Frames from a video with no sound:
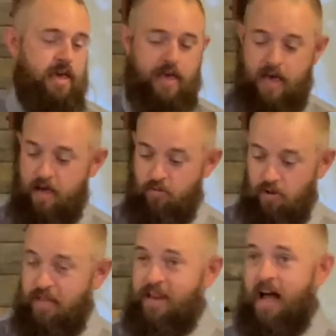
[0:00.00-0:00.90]
and
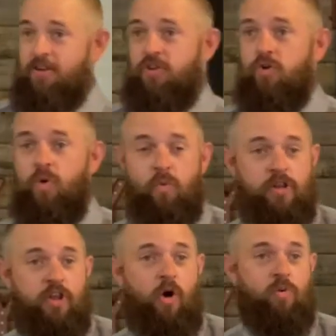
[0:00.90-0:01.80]
really not do what we
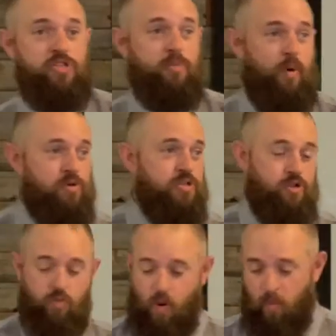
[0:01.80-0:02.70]
know we're supposed to
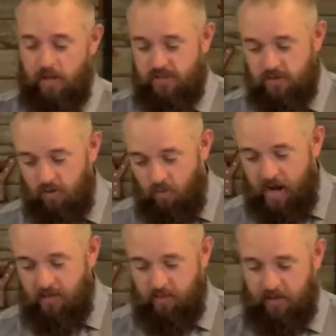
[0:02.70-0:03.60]
do, what was the
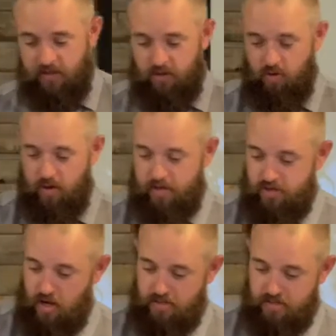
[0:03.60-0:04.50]
right thing to do. And
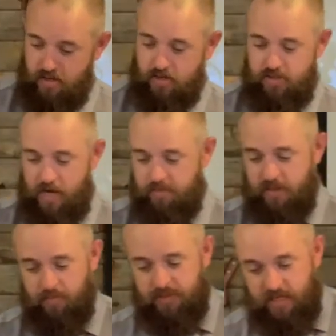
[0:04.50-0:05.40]
John, uh, James
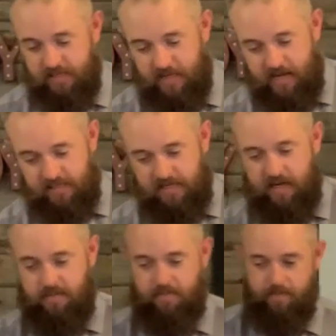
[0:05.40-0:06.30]
simply says that is
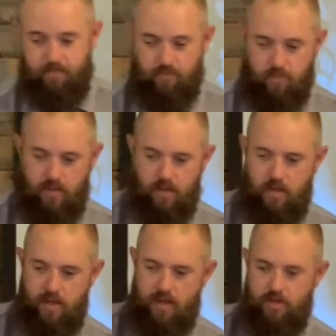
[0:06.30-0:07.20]
sin.
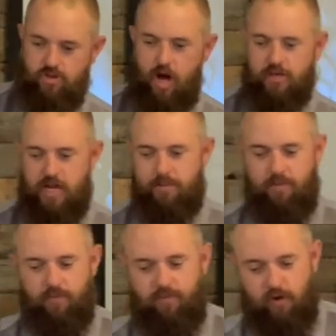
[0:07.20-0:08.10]
John chapter,
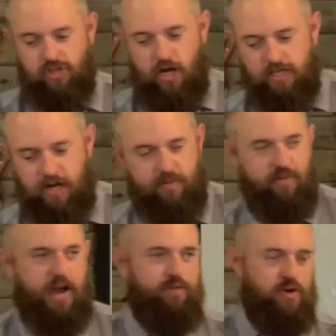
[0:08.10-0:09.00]
1 John chapter
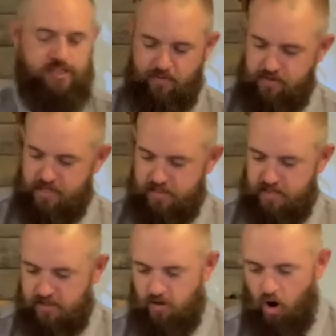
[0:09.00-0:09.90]
5, verse 17
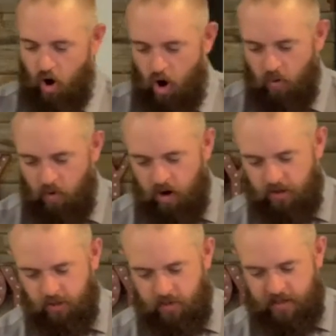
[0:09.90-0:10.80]
says, All
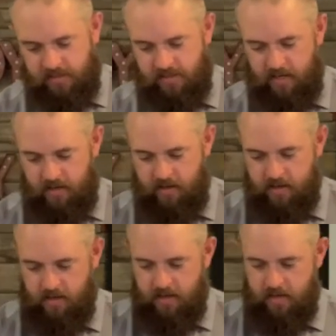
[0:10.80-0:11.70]
wrongdoing is sin.
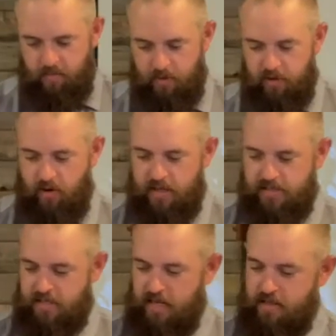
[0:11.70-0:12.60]
But there
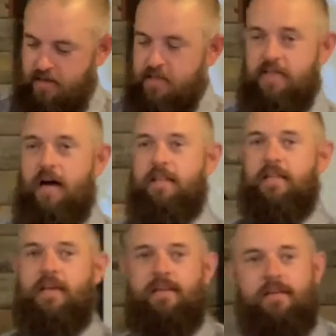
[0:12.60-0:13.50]
is sin that does not
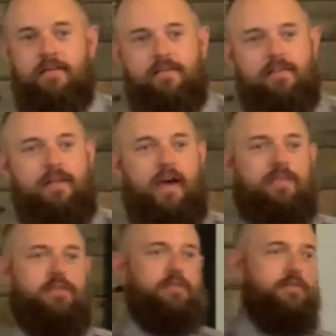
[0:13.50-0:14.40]
lead to death.